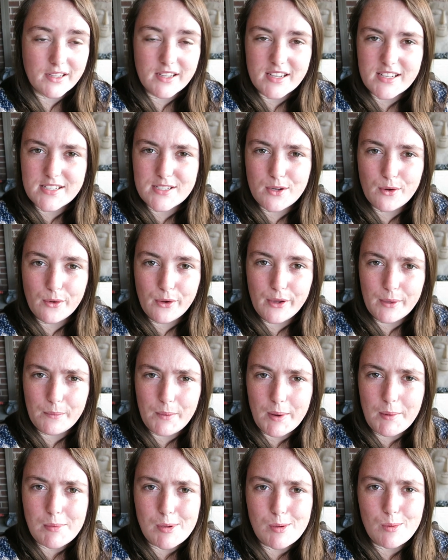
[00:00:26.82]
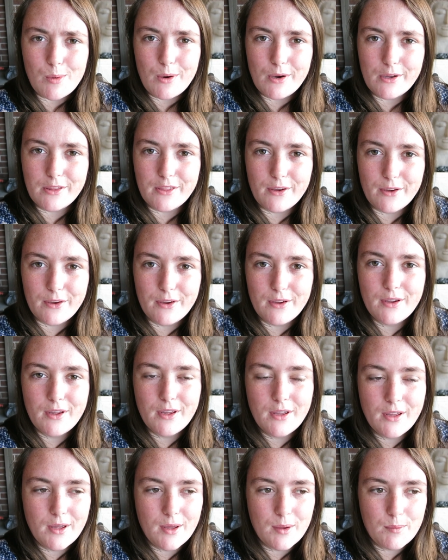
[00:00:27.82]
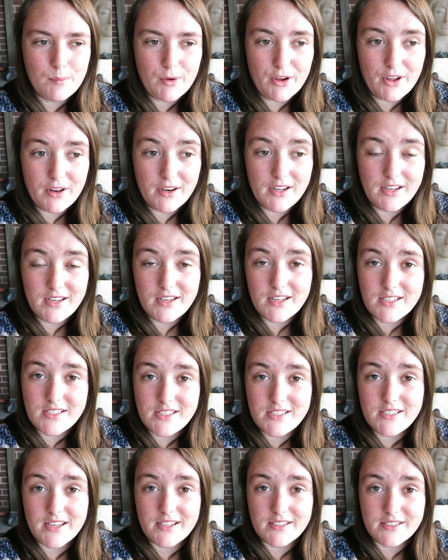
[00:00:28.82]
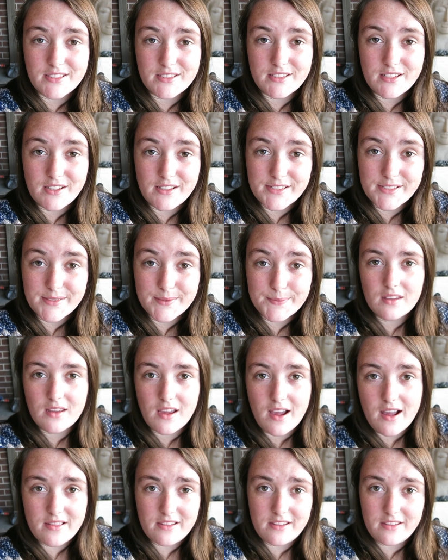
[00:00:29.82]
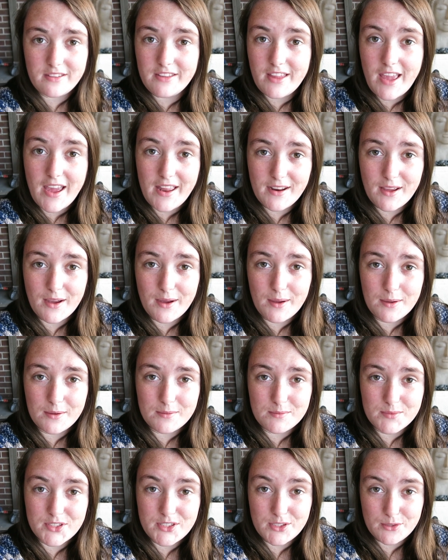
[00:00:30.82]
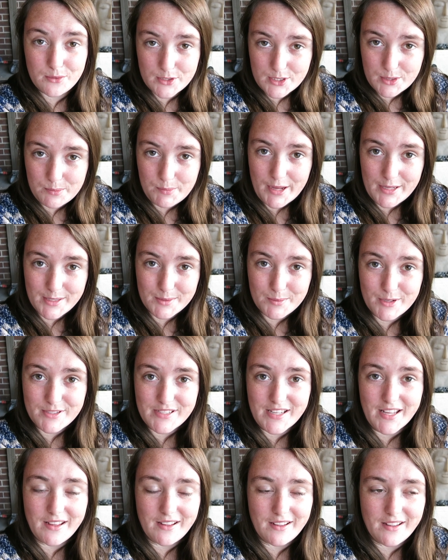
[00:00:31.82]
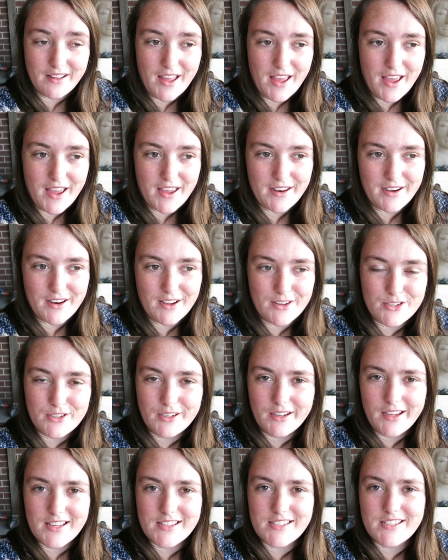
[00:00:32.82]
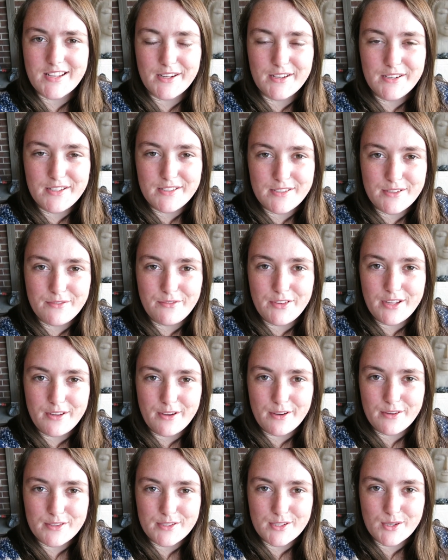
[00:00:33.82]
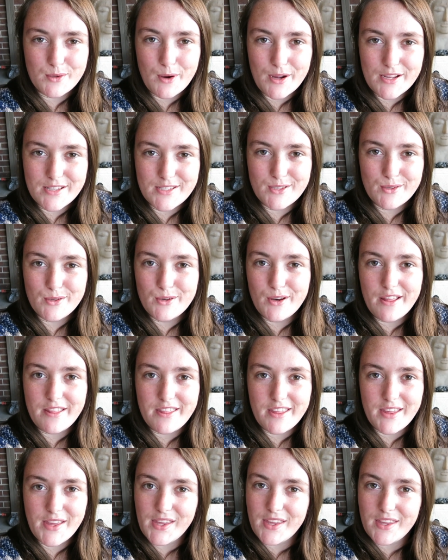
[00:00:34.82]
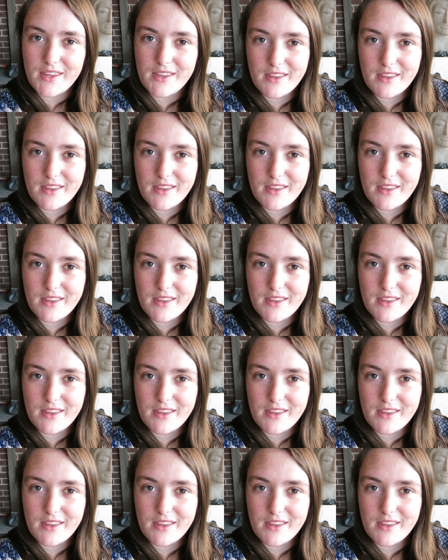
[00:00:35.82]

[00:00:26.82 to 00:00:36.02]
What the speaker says: he's annoying when we walk though, but he needs his exercise. Other than that, I'm still watching Bates Motel and I should get stuck into some videos quite soon, I think.